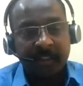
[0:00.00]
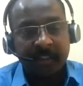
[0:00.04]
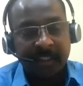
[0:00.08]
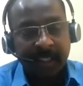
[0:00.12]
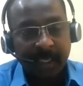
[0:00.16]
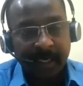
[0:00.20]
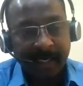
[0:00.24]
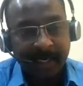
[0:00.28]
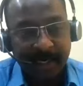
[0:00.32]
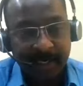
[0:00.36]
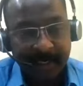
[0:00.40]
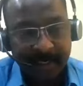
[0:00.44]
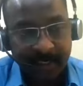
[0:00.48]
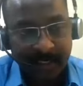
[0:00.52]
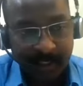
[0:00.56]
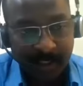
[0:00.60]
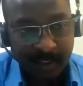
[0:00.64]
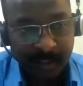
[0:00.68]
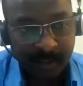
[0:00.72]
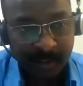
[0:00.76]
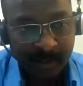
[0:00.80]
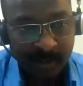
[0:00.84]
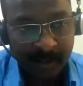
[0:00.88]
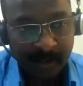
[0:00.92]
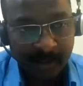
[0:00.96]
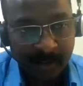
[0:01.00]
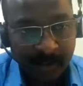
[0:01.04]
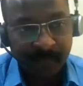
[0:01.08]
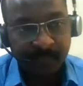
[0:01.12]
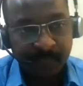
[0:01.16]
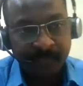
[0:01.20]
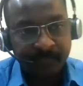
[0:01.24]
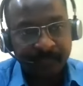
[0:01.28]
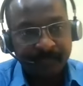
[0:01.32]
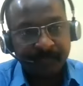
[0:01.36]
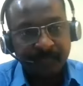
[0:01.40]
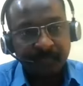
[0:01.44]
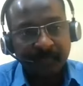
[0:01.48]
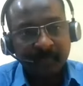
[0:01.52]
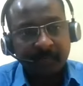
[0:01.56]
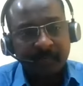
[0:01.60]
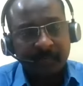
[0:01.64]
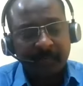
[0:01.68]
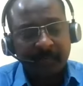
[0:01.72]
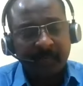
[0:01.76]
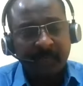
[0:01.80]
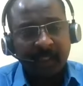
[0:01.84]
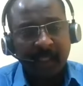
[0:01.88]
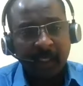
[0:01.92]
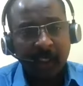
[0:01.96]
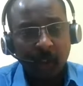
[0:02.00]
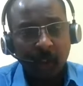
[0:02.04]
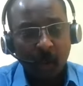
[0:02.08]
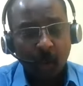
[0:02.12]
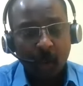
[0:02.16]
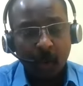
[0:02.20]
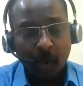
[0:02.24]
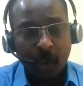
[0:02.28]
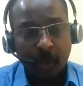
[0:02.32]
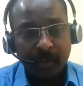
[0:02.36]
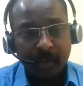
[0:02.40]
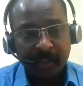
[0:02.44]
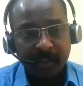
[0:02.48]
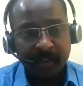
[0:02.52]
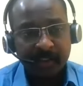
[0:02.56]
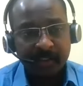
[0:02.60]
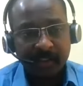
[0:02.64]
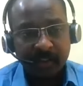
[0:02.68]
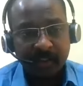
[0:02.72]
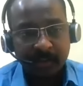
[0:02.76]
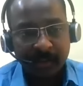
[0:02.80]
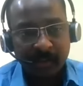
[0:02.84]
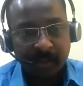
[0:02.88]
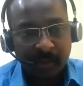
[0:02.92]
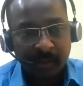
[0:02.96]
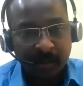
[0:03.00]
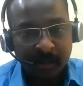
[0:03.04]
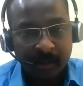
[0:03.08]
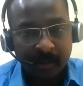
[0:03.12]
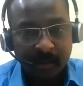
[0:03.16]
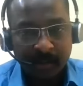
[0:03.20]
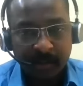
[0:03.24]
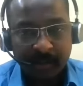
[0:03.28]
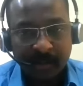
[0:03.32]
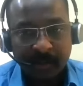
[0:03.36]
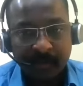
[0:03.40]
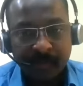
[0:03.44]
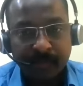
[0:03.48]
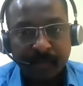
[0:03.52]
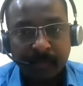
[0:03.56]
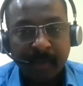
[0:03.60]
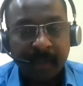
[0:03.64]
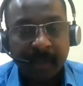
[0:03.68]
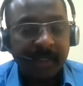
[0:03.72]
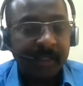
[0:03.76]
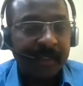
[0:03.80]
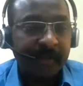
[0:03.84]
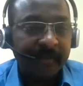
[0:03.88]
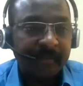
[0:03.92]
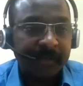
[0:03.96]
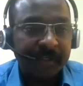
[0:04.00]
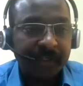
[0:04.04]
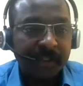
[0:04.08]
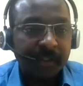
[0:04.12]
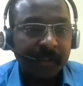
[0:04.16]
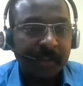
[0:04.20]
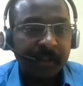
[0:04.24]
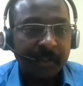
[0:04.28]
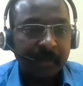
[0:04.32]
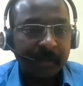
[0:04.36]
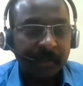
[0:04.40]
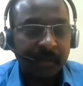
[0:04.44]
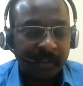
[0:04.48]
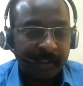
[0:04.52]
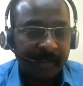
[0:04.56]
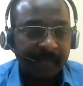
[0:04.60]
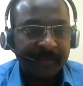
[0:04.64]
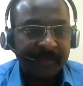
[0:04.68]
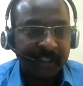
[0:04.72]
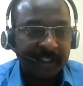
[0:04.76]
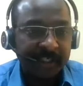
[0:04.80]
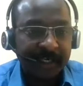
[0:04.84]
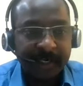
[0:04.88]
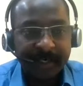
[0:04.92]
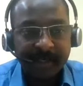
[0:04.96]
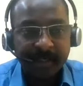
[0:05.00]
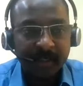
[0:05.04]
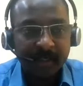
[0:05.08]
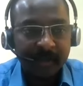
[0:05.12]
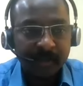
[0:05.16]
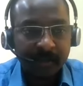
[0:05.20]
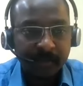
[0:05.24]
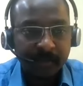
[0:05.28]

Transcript: target goal on this. My division director